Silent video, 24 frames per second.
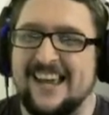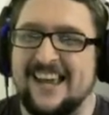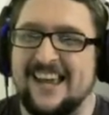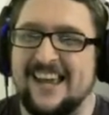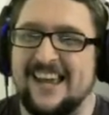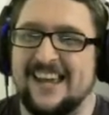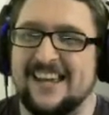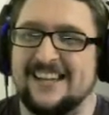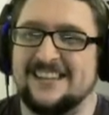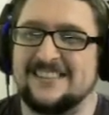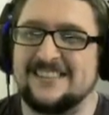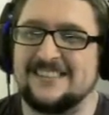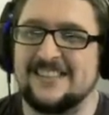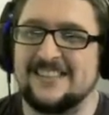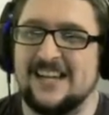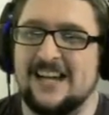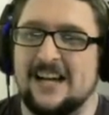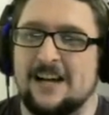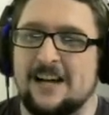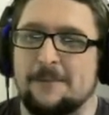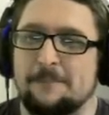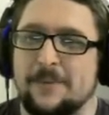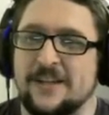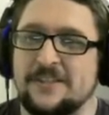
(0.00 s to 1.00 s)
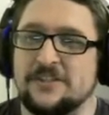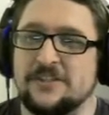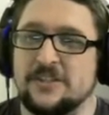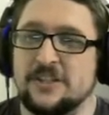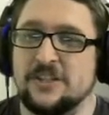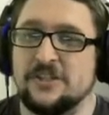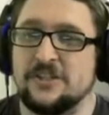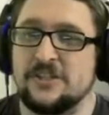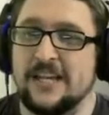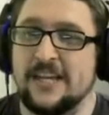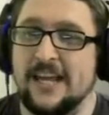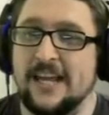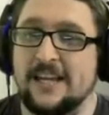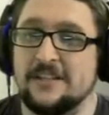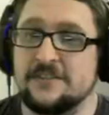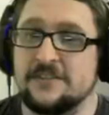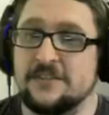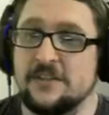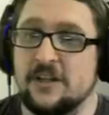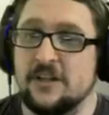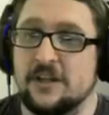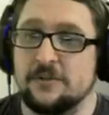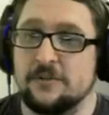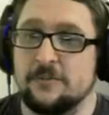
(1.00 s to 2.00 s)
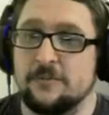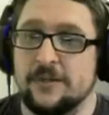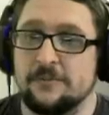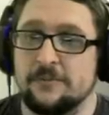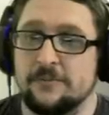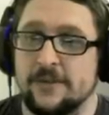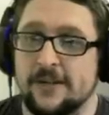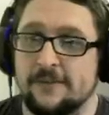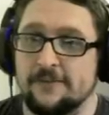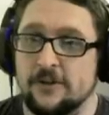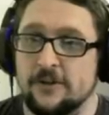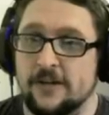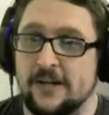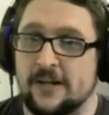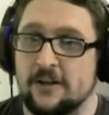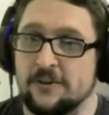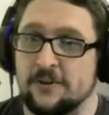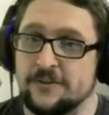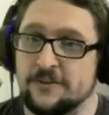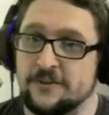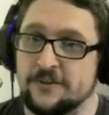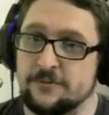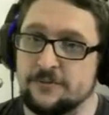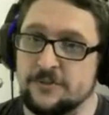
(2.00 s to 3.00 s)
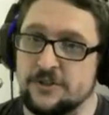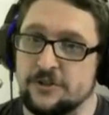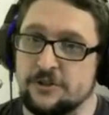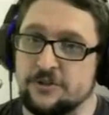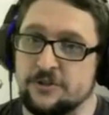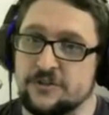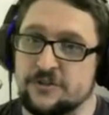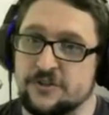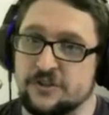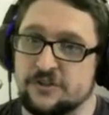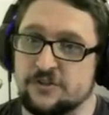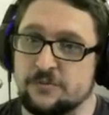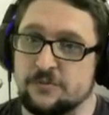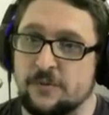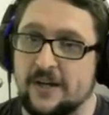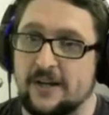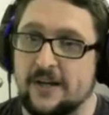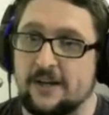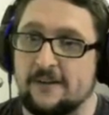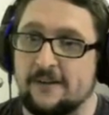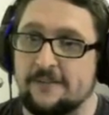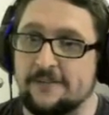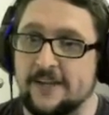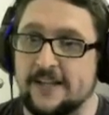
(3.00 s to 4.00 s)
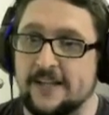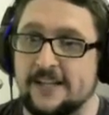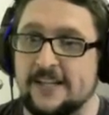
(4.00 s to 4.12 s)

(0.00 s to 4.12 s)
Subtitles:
And basically she gains another one whenever her health is reduced to 12,